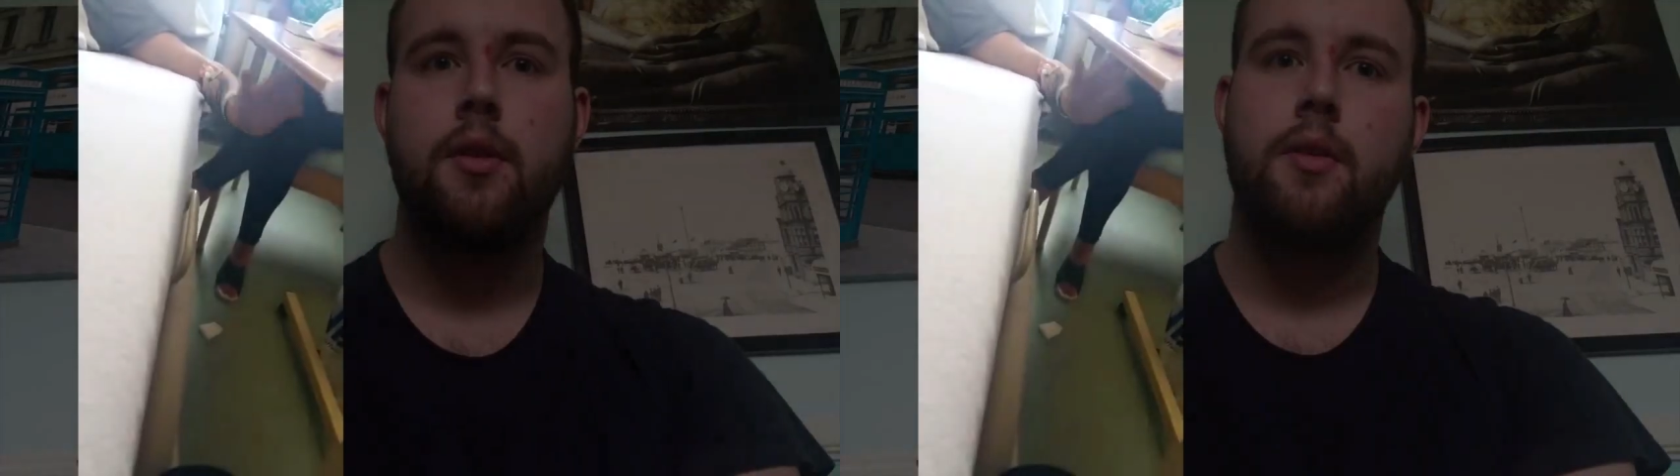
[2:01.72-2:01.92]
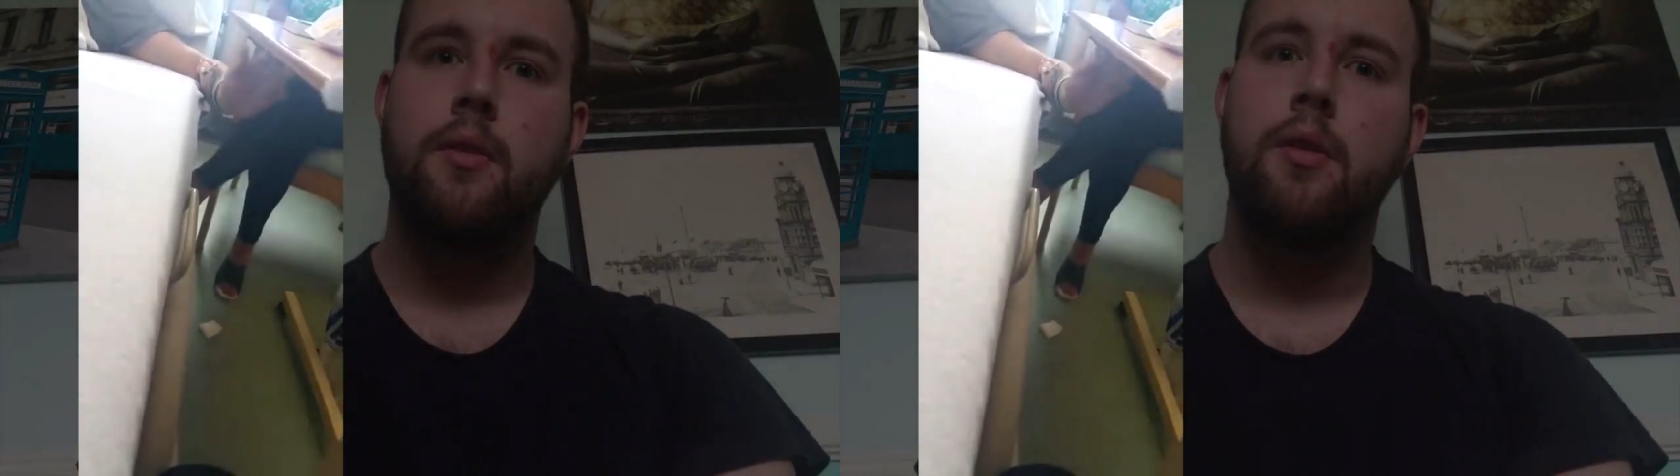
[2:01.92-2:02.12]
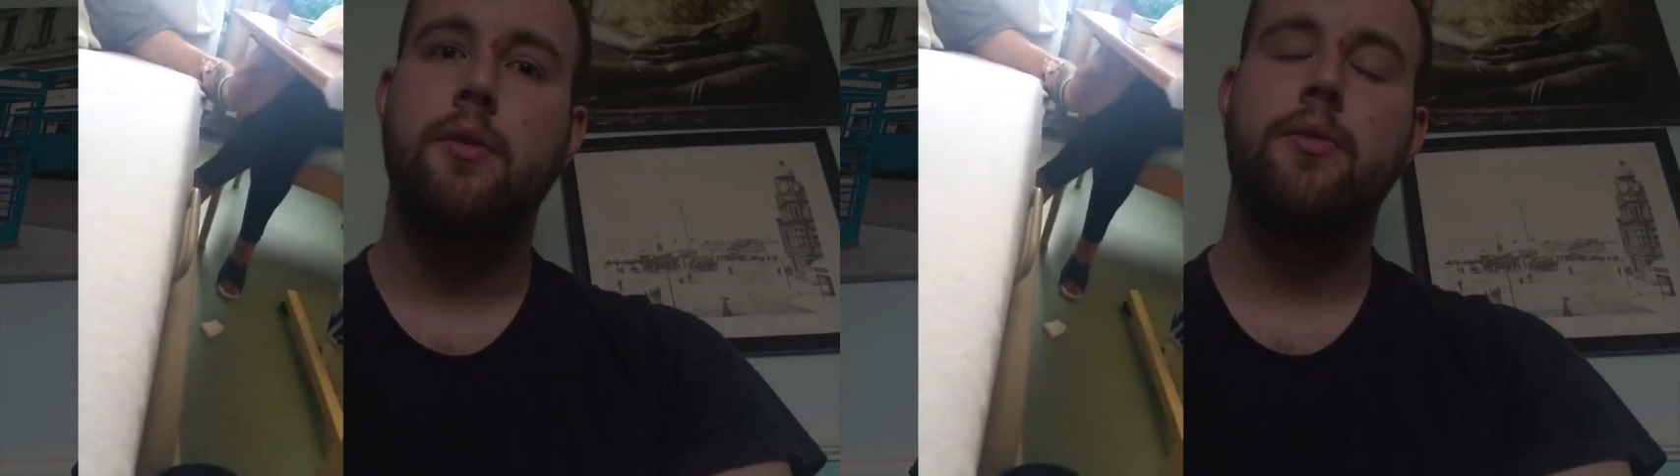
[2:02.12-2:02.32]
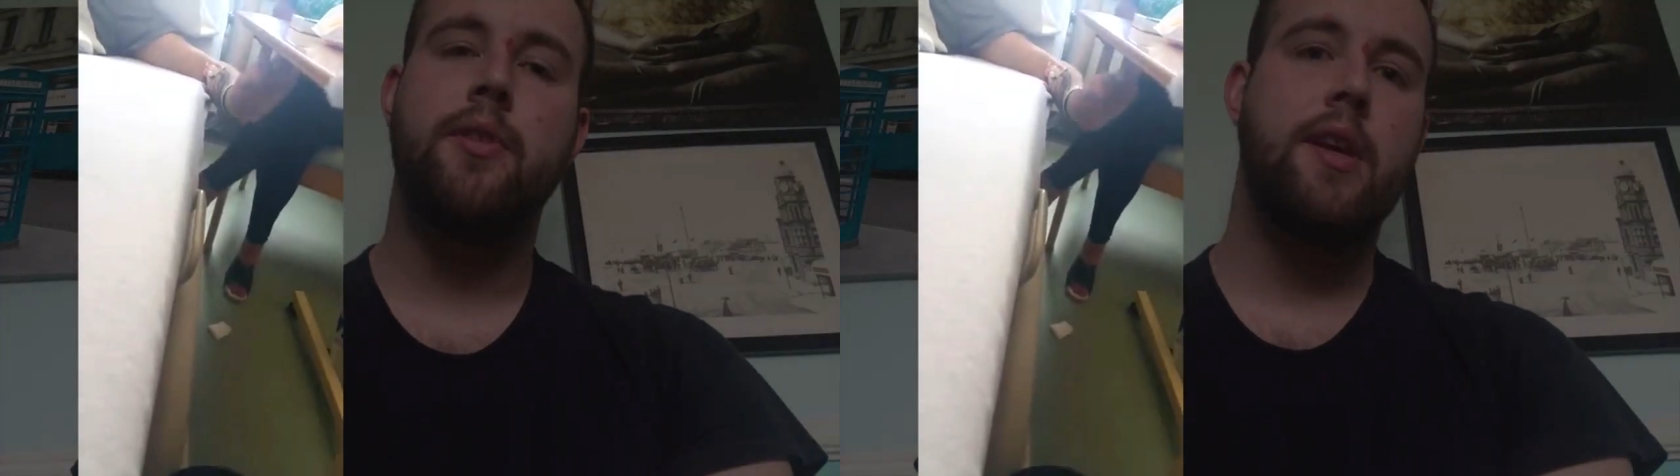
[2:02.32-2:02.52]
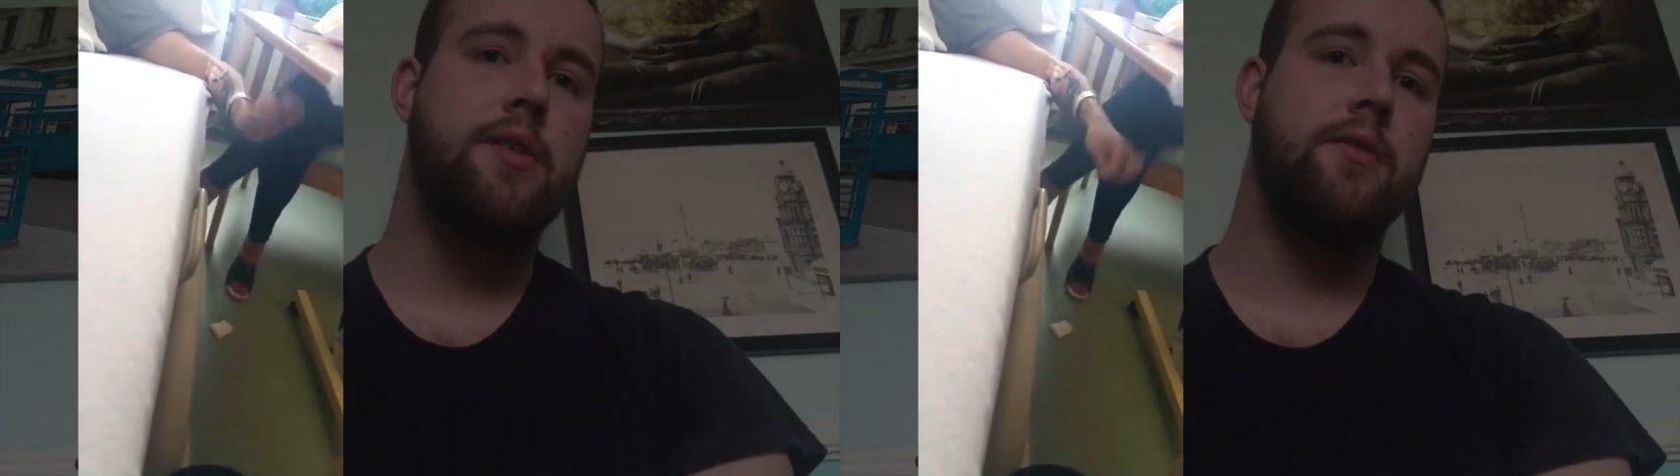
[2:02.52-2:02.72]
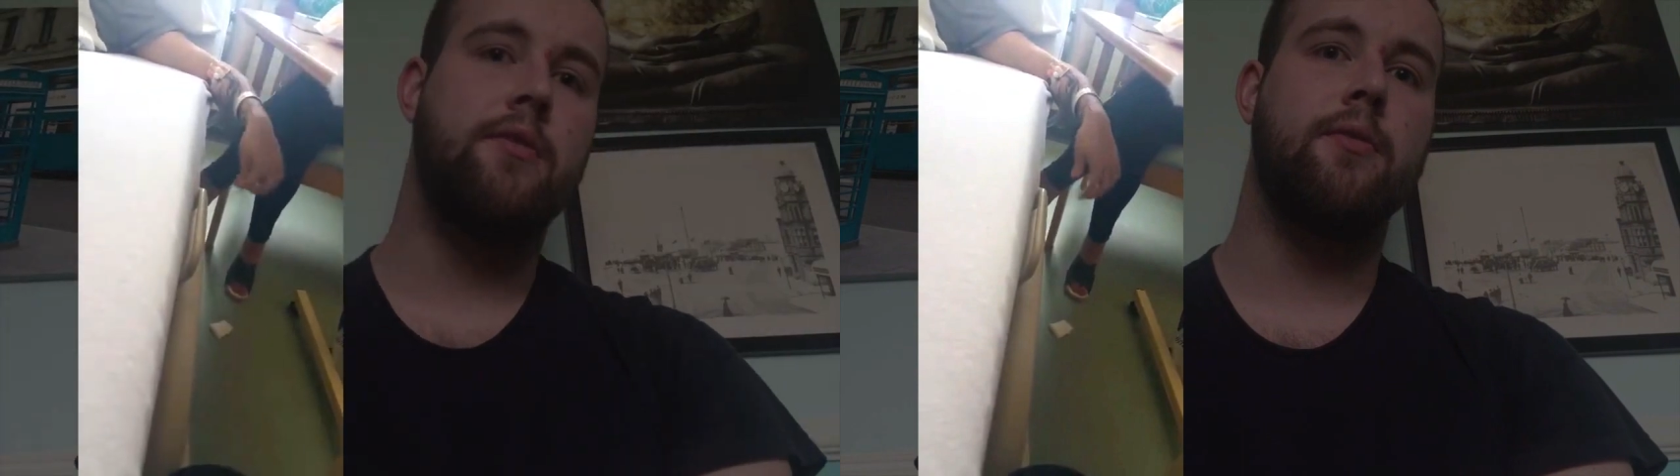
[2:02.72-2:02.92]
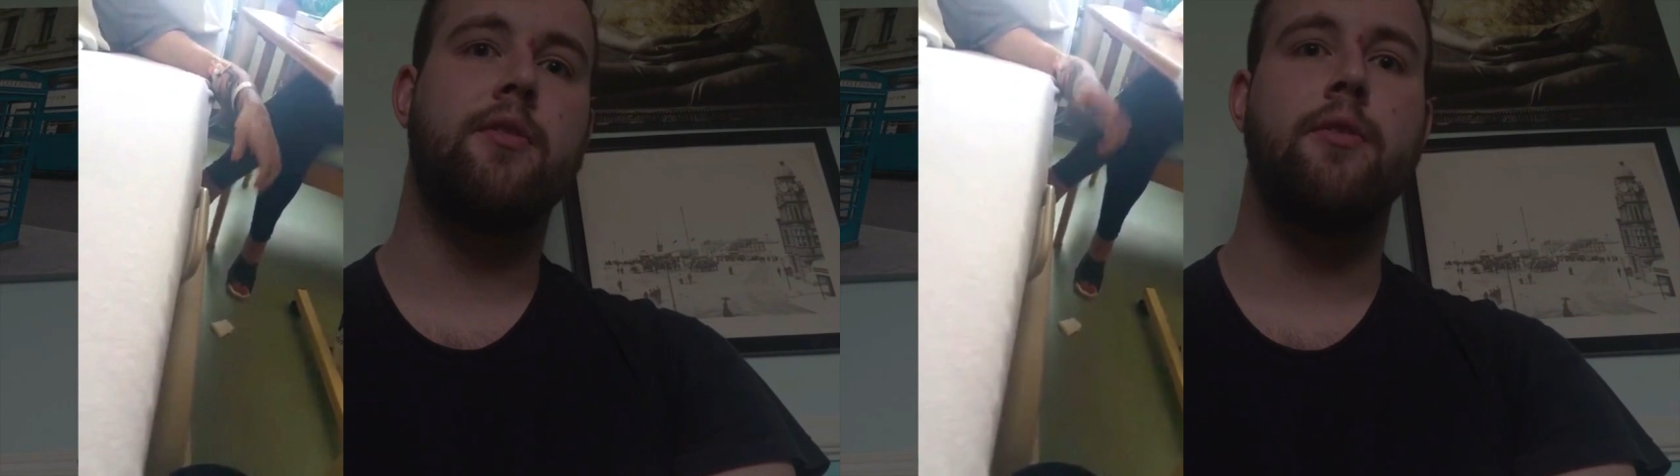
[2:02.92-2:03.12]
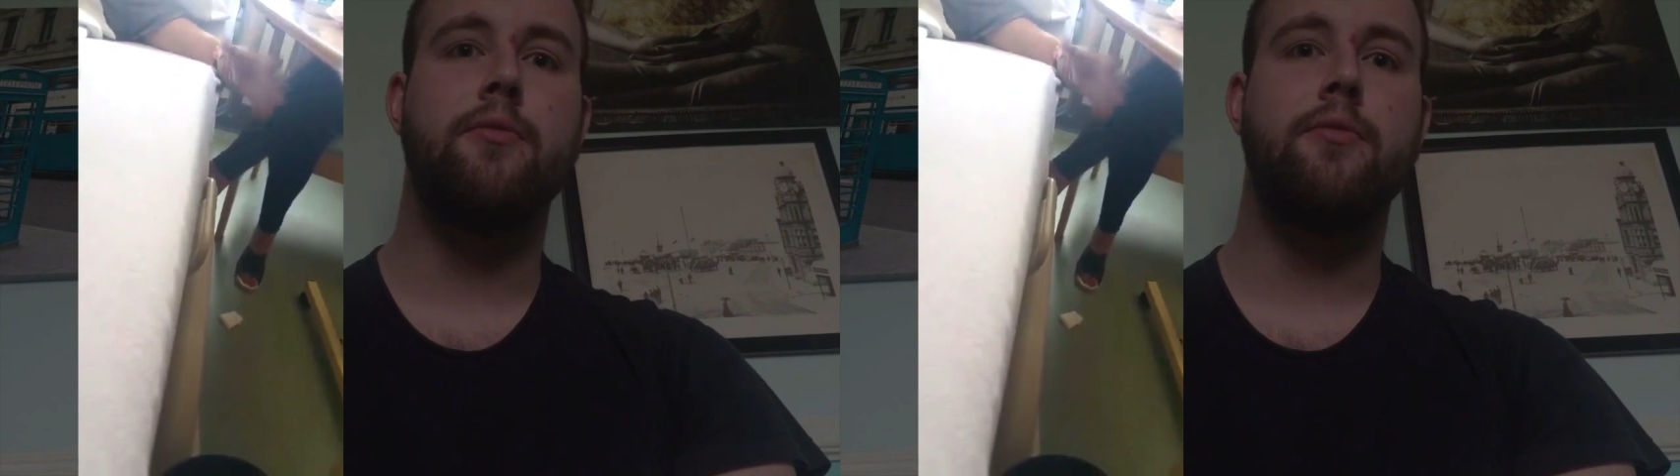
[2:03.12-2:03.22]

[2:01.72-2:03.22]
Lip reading: The hallucinations were so